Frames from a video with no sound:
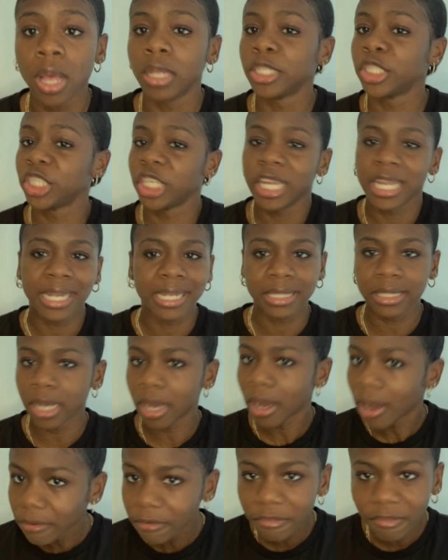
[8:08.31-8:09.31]
shake it
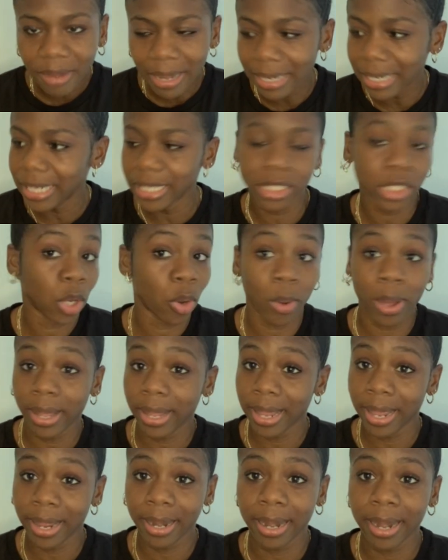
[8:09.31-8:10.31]
off and let's go
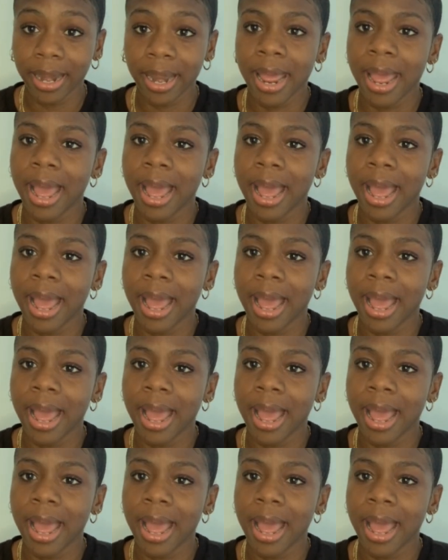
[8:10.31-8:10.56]
again."